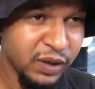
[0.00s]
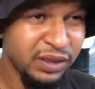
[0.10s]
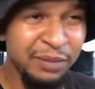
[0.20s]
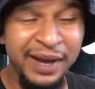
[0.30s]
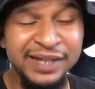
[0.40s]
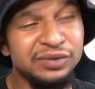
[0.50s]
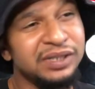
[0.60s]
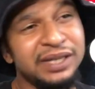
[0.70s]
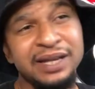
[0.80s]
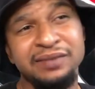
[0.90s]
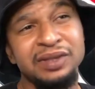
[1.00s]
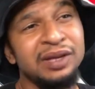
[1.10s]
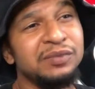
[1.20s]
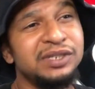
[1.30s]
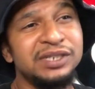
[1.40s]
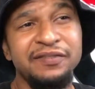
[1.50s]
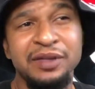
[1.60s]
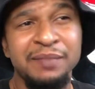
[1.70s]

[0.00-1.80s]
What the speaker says: They might do the same thing with Jeff. They